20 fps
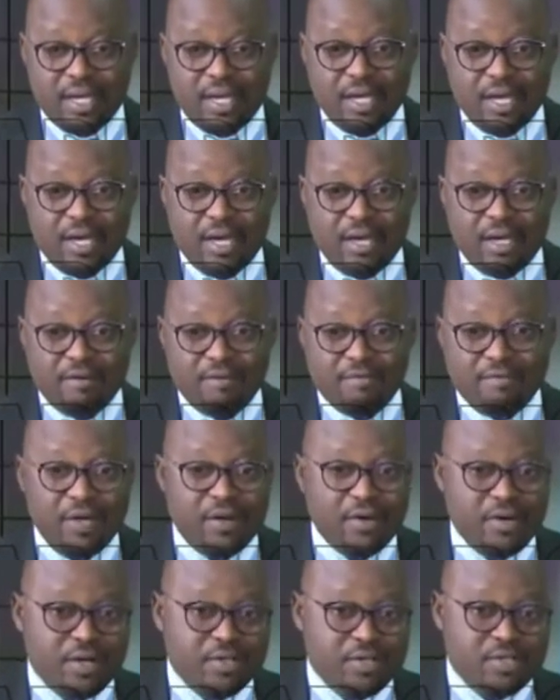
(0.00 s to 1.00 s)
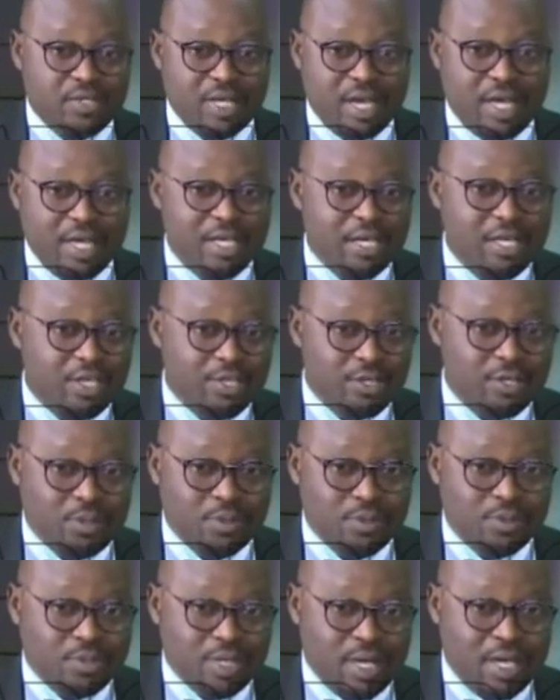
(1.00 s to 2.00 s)
uh, various uh,
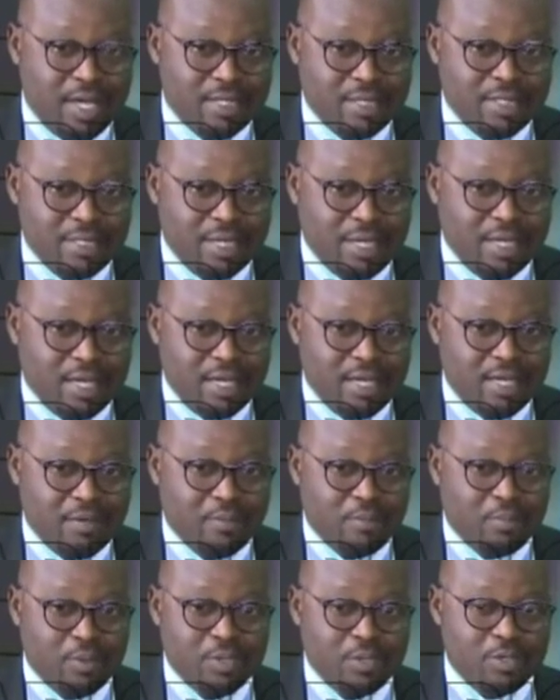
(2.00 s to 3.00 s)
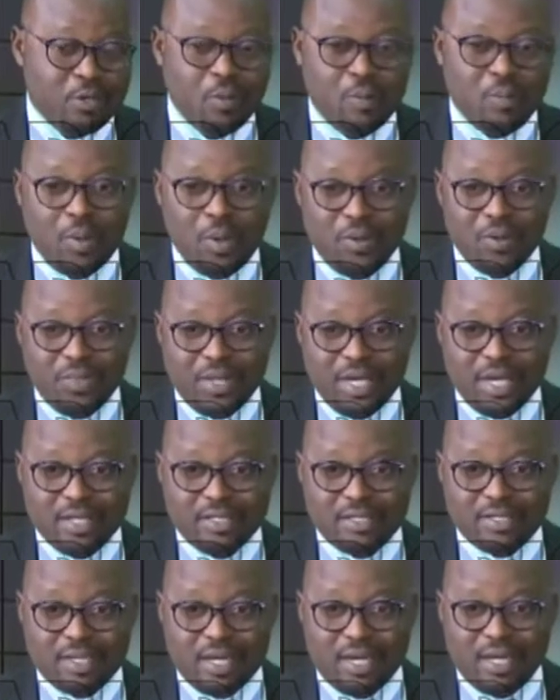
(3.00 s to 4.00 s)
issues and uh, political
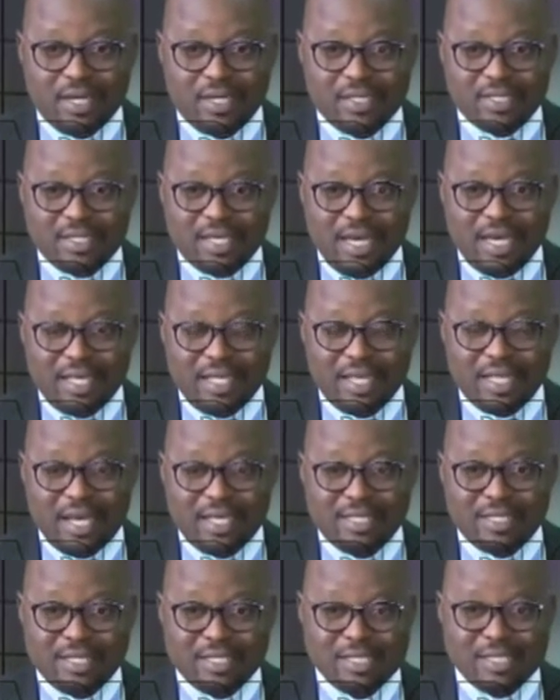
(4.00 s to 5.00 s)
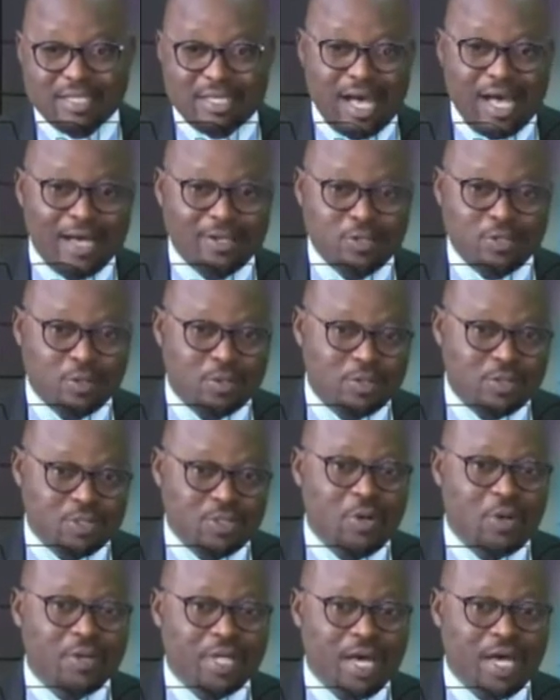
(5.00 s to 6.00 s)
pundits saying that this is how it's going to
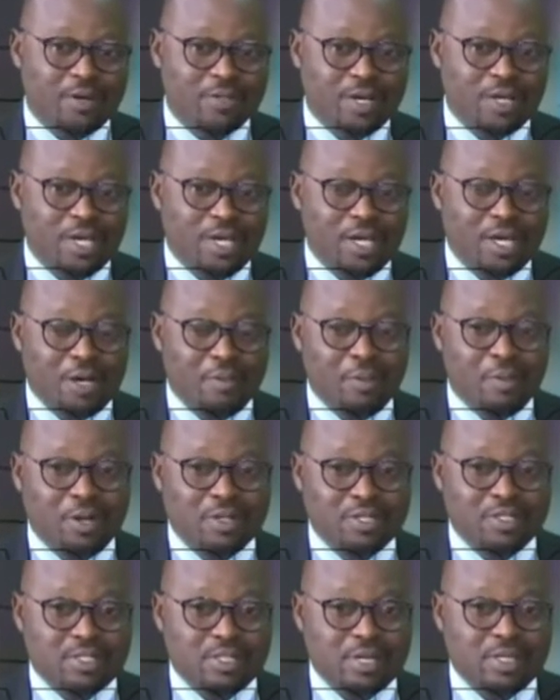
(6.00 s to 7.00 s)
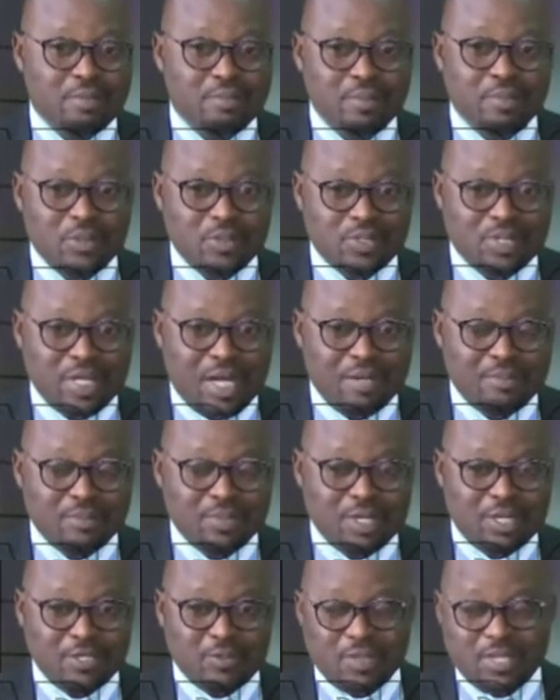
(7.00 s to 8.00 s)
turn out. But most
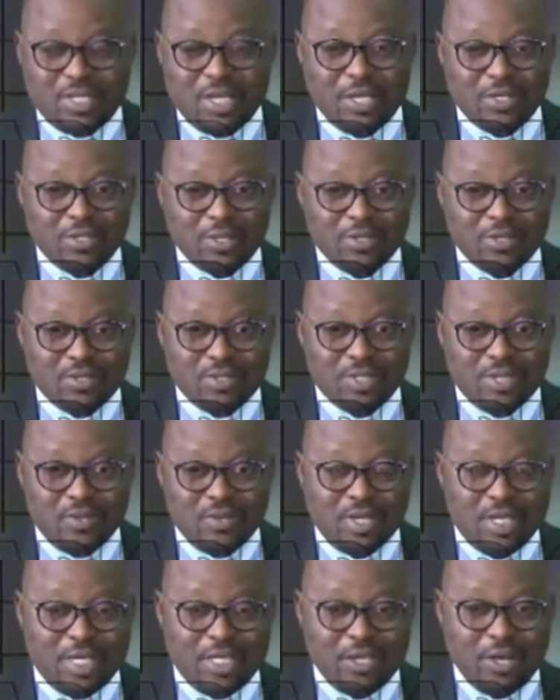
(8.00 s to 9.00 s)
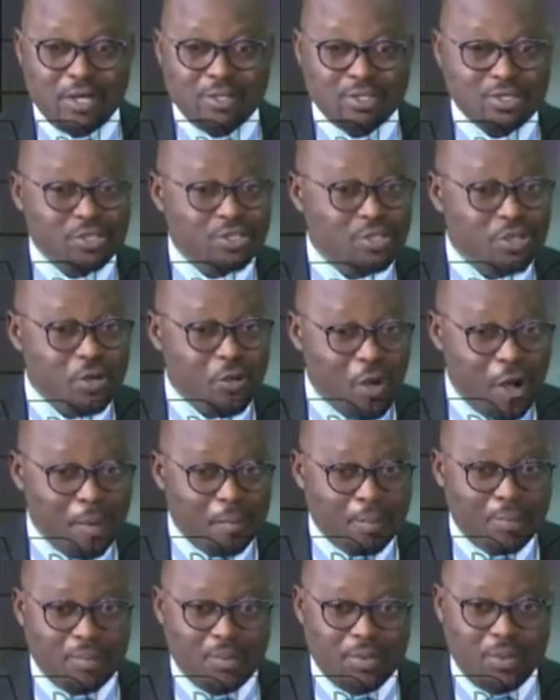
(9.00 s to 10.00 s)
times, expectations really don't show
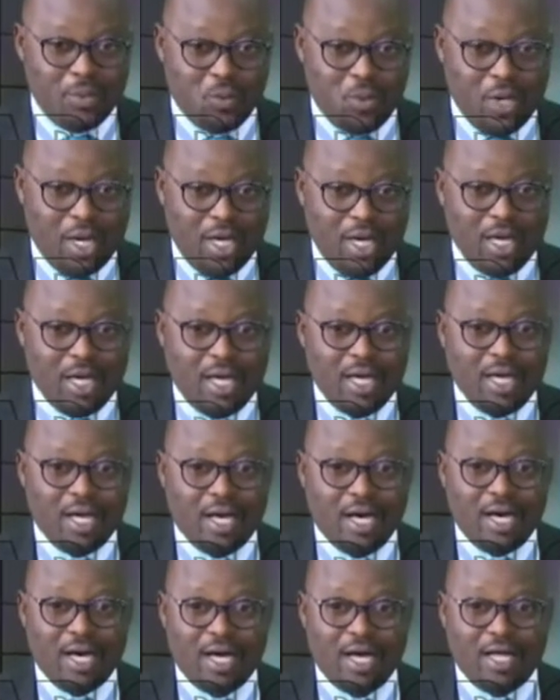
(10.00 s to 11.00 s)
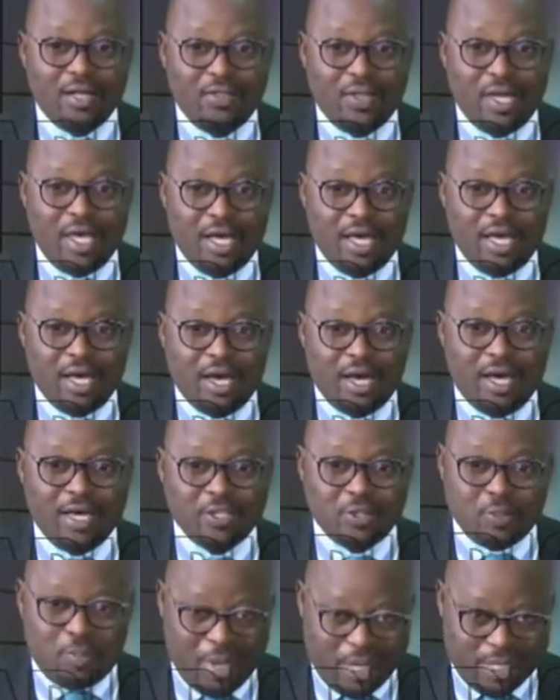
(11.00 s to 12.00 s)
up the way they are
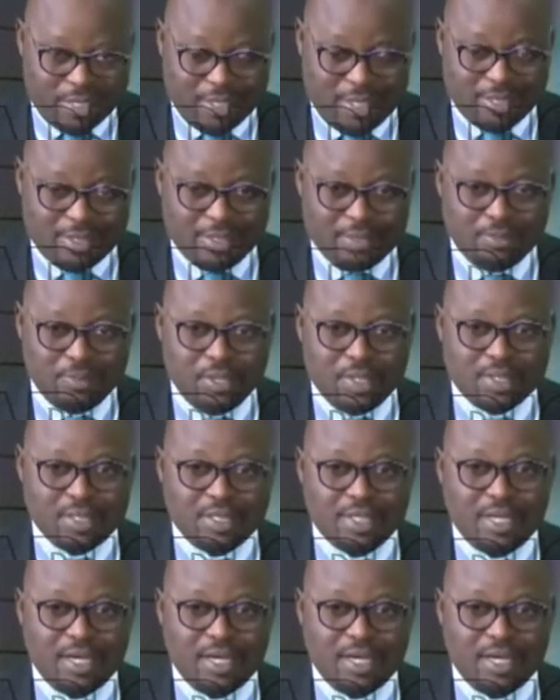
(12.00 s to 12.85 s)
expected. But